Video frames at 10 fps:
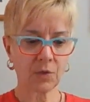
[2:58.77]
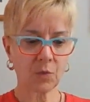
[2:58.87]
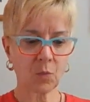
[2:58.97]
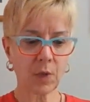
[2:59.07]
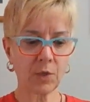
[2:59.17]

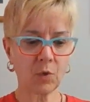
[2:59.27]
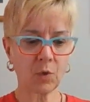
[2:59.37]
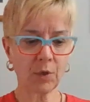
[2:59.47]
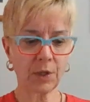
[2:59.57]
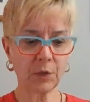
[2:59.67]
So when you
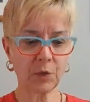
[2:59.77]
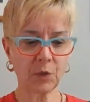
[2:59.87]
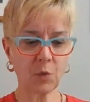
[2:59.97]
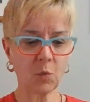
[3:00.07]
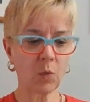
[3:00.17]
go to the
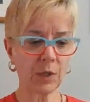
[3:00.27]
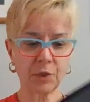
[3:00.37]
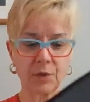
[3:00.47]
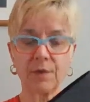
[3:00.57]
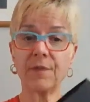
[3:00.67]
zoo,
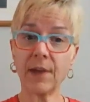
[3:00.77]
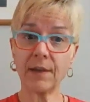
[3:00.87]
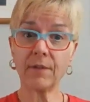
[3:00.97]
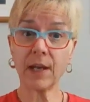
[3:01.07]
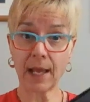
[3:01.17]
what's your
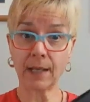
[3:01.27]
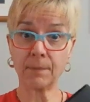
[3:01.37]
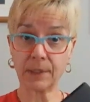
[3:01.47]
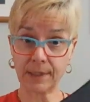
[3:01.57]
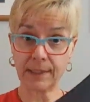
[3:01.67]
favorite
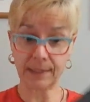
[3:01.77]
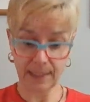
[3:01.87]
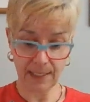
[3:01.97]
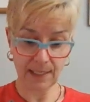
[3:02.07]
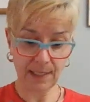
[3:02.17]
animal to
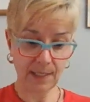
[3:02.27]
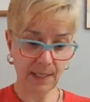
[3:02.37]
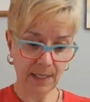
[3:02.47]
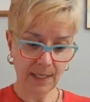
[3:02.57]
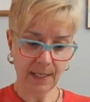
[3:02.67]
see?
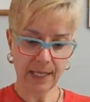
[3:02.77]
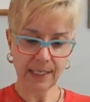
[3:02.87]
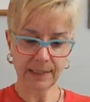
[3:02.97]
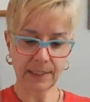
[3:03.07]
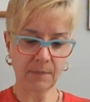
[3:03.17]

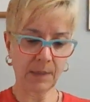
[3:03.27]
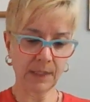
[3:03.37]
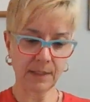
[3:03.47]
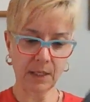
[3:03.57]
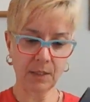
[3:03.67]
Like I said, my
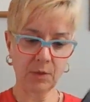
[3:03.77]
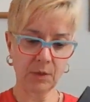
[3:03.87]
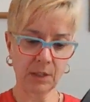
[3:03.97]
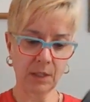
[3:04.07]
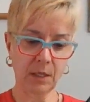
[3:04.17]
son
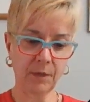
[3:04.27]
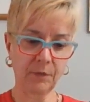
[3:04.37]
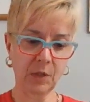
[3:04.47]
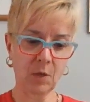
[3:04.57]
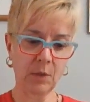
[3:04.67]
used to
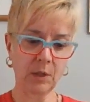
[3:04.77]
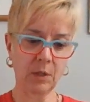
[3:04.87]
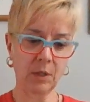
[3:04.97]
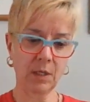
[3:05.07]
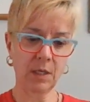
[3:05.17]
love to go and
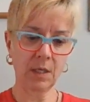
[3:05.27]
look.